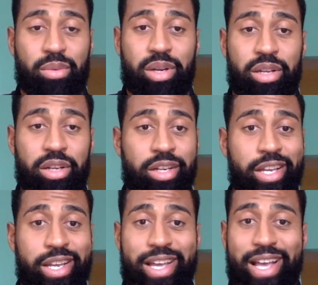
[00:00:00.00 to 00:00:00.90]
1 year.
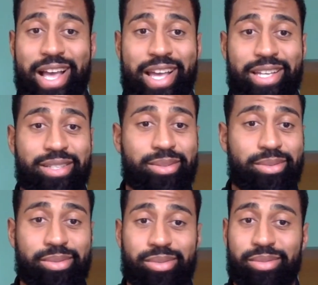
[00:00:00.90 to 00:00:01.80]
I had
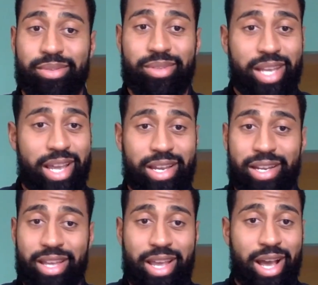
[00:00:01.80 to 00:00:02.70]
to, day in
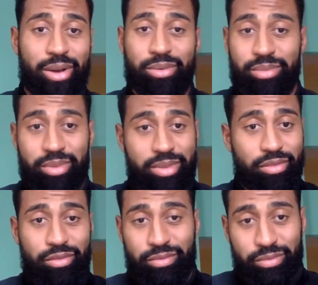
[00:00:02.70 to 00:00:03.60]
and day out,
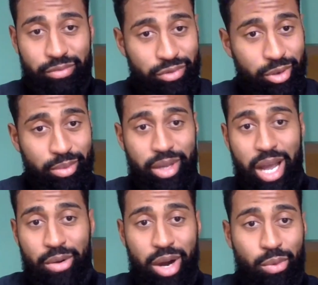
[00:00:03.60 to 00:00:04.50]
from the
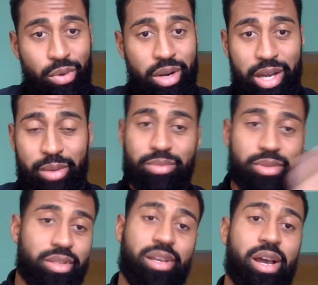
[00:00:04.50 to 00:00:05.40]
hour I woke up
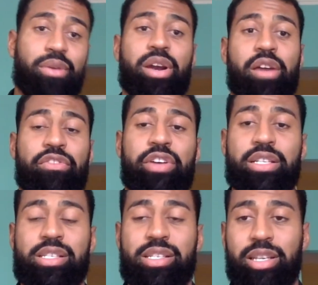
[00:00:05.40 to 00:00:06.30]
to the hour I fell
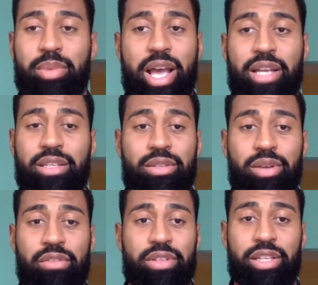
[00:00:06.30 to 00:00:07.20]
asleep, I had to do
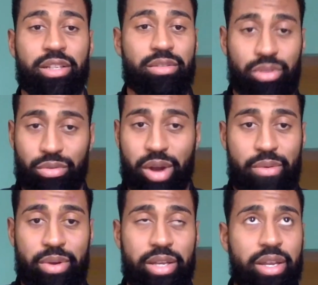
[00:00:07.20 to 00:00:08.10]
everything the right
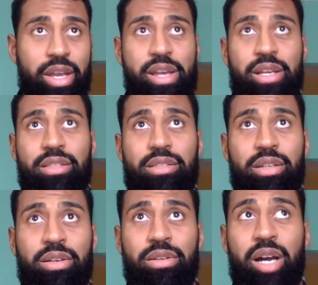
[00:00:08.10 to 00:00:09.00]
way.
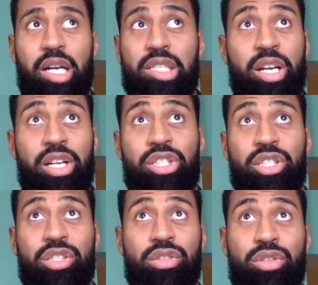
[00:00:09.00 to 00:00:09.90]
So I started
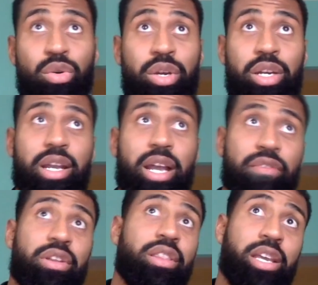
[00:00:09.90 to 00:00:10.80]
just doing
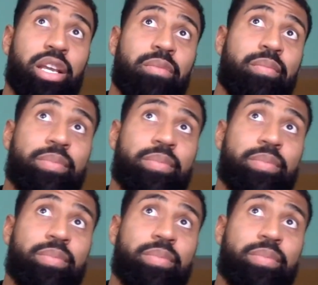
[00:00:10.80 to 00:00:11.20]
everything,